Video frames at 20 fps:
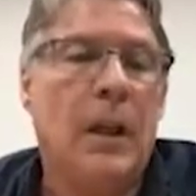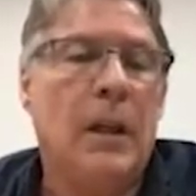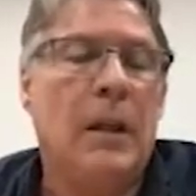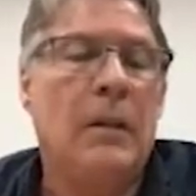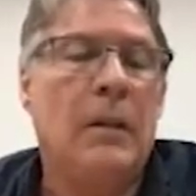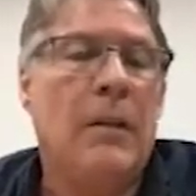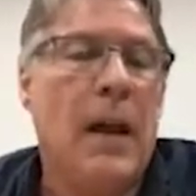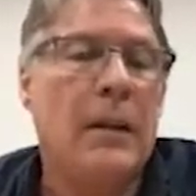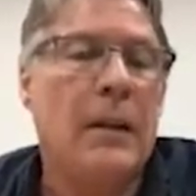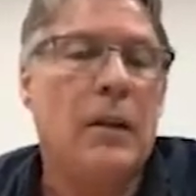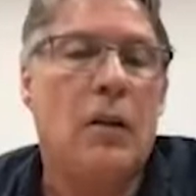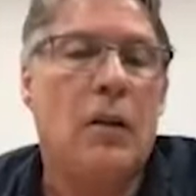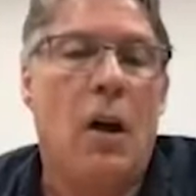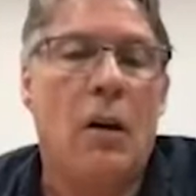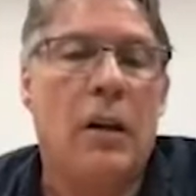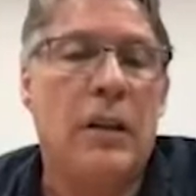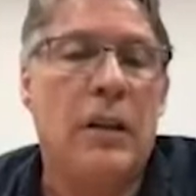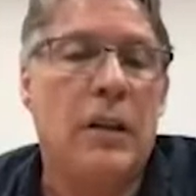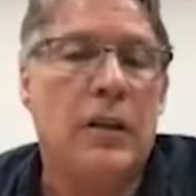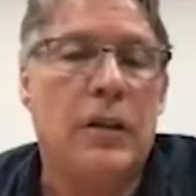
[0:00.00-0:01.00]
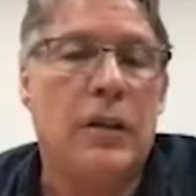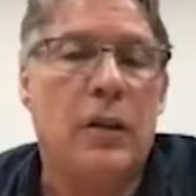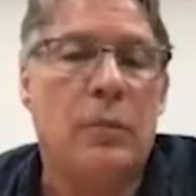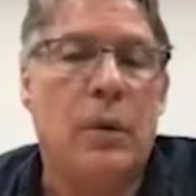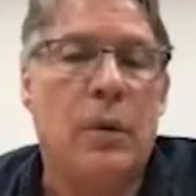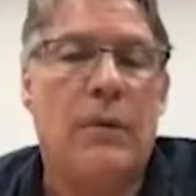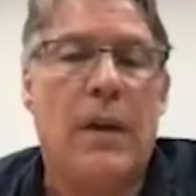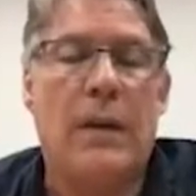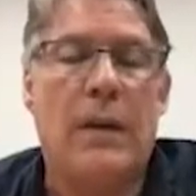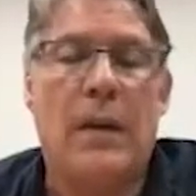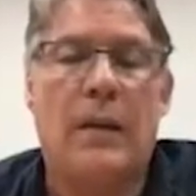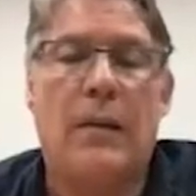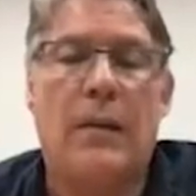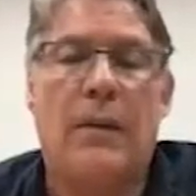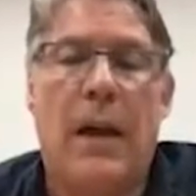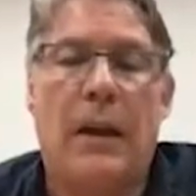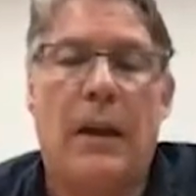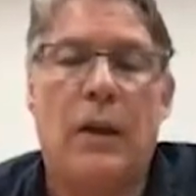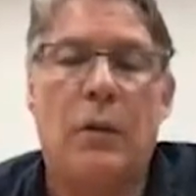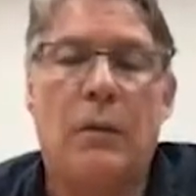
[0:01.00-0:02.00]
In fact, in all conditions, we found that the
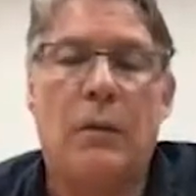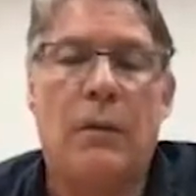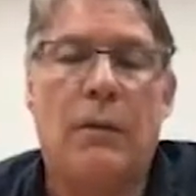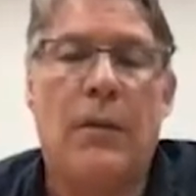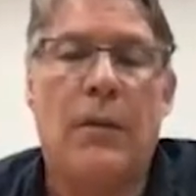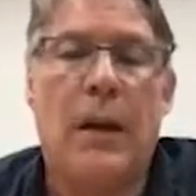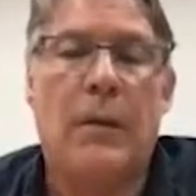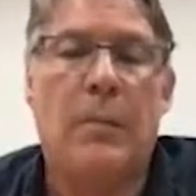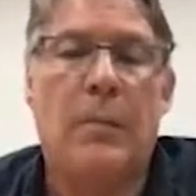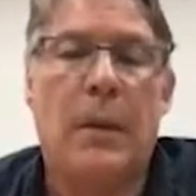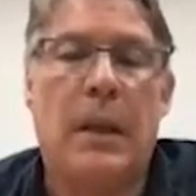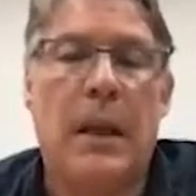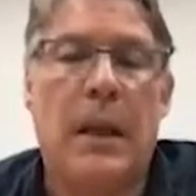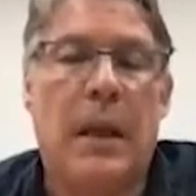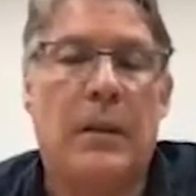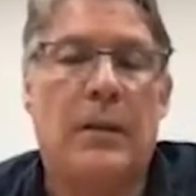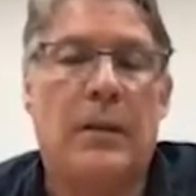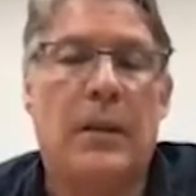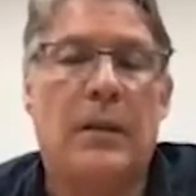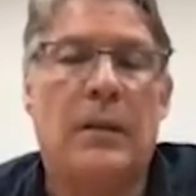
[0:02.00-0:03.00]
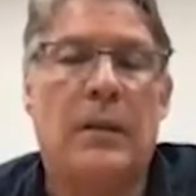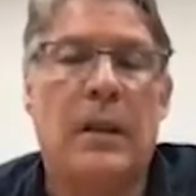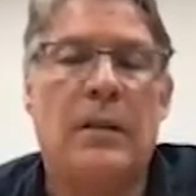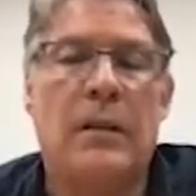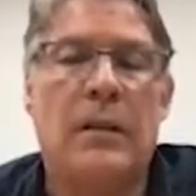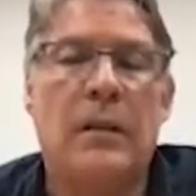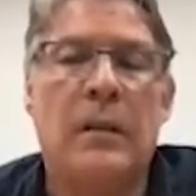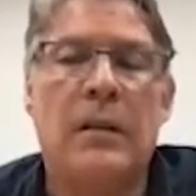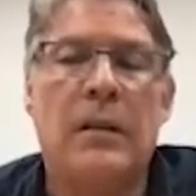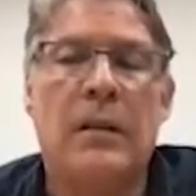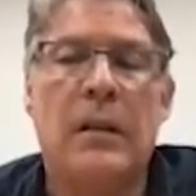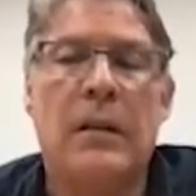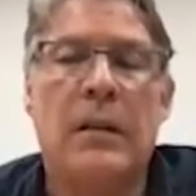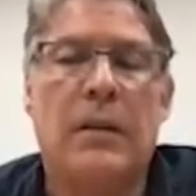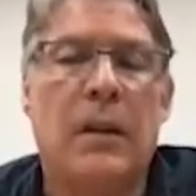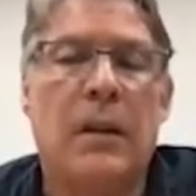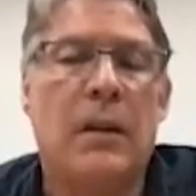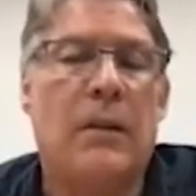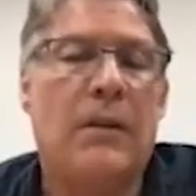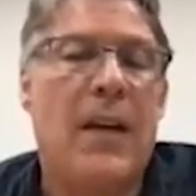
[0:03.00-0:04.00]
value of effect B had a statistically
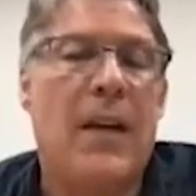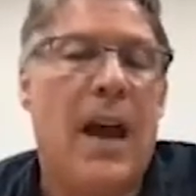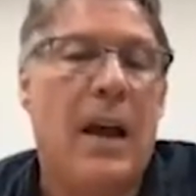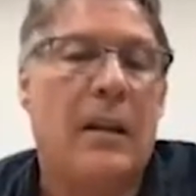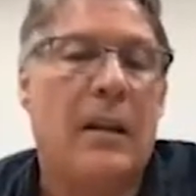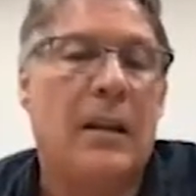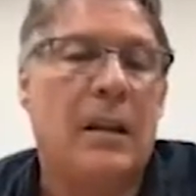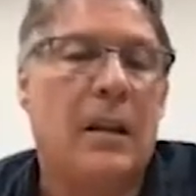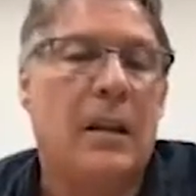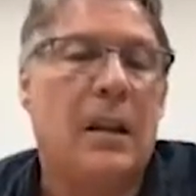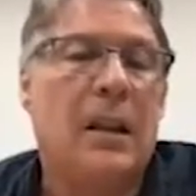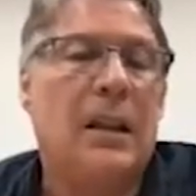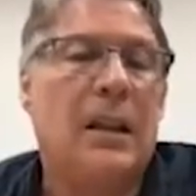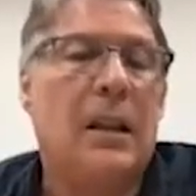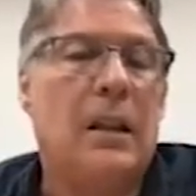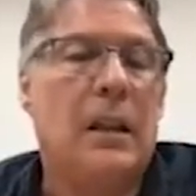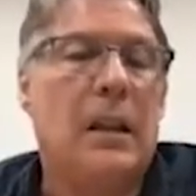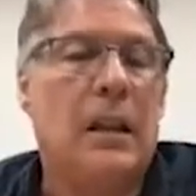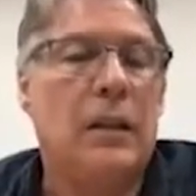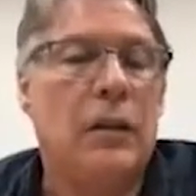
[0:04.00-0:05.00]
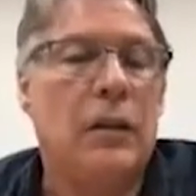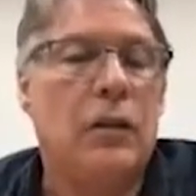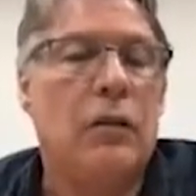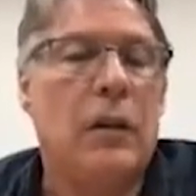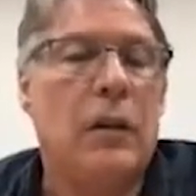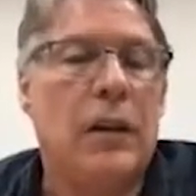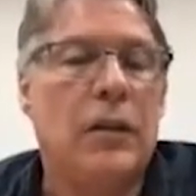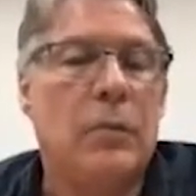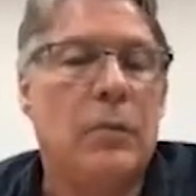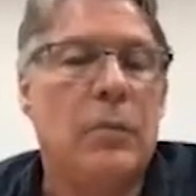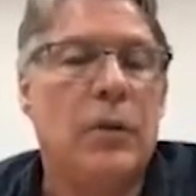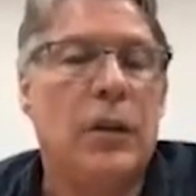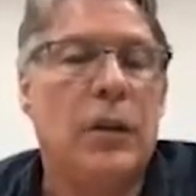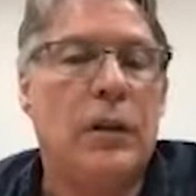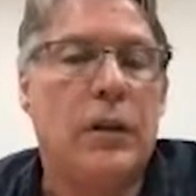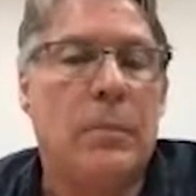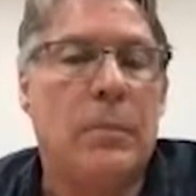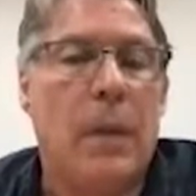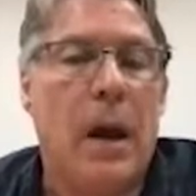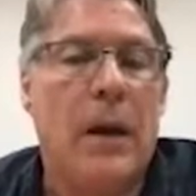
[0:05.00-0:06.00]
significant effect in the direction
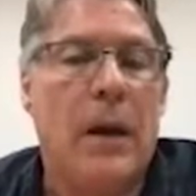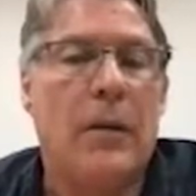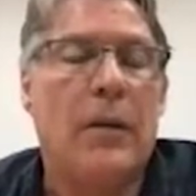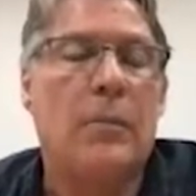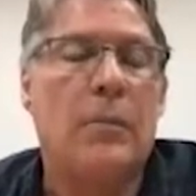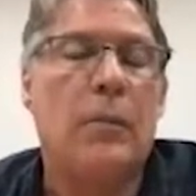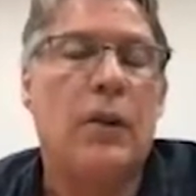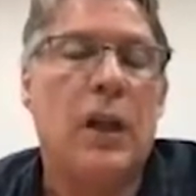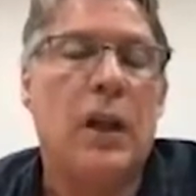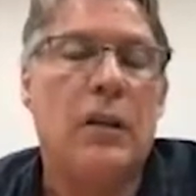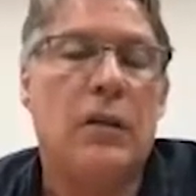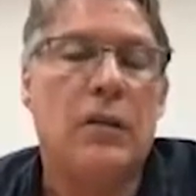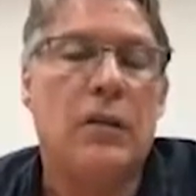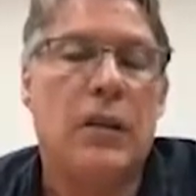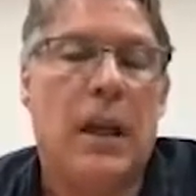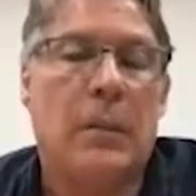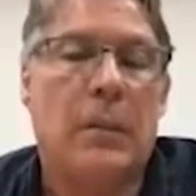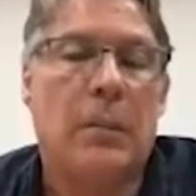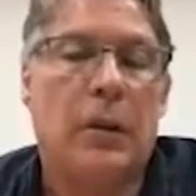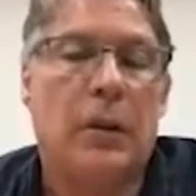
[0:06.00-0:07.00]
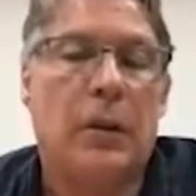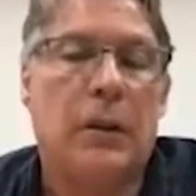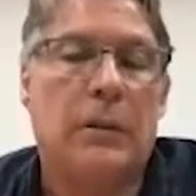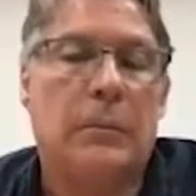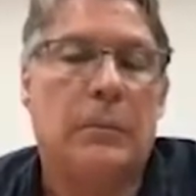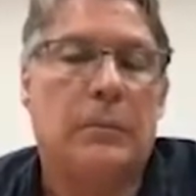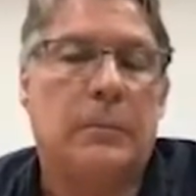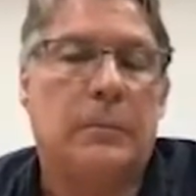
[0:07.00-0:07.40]
predicted by the mutation sampler.